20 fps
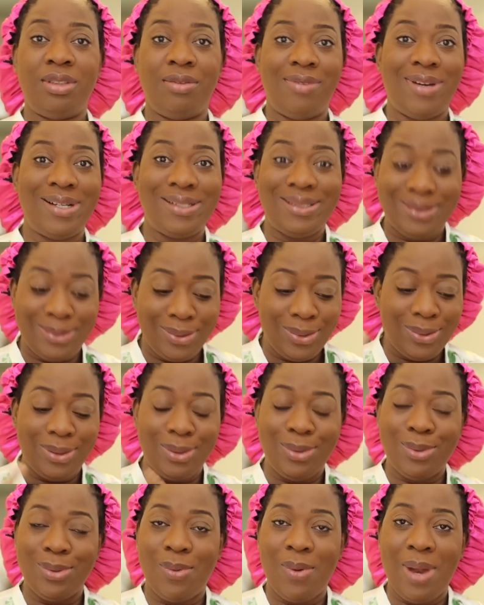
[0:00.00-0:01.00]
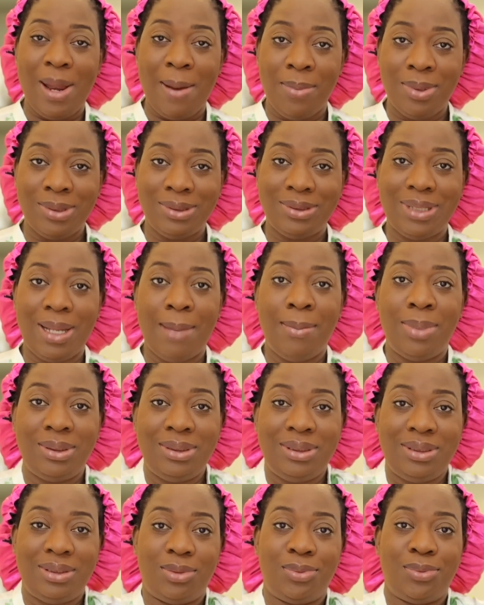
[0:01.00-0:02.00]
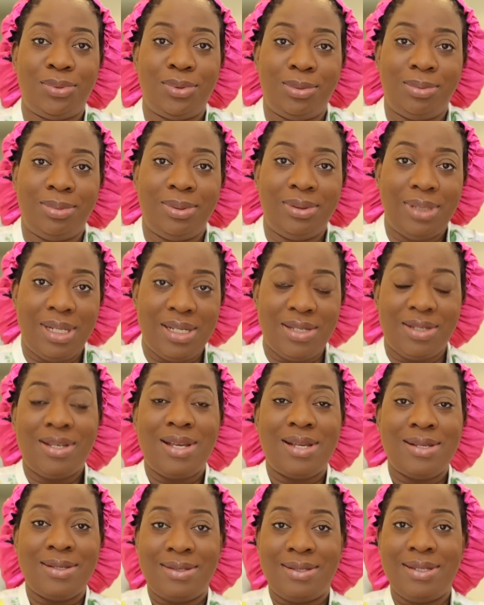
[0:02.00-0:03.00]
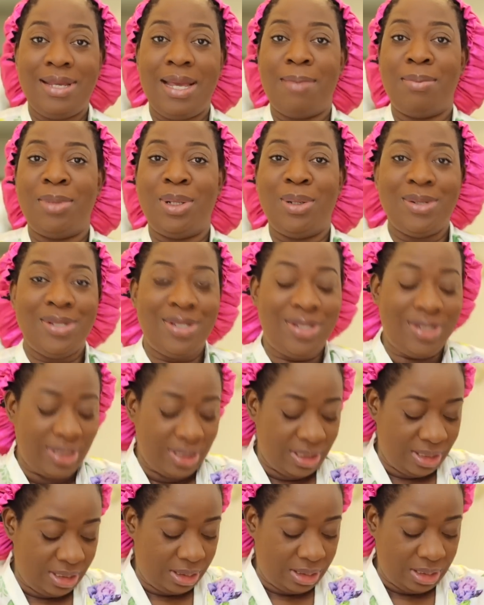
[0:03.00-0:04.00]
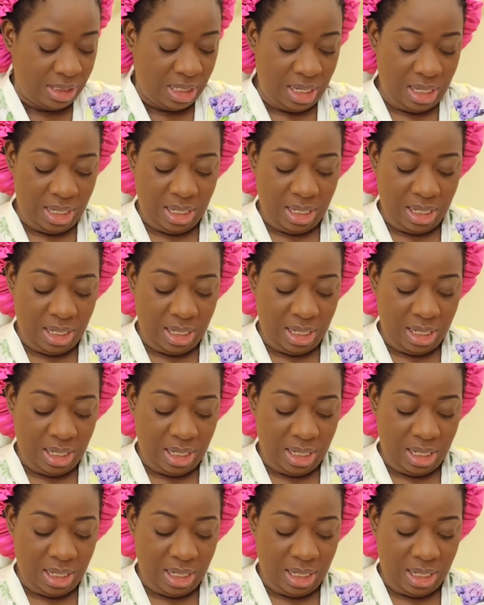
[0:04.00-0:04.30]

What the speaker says: In fact, it's not only cookware, but I bought this robe. As you can see, I'm launching it.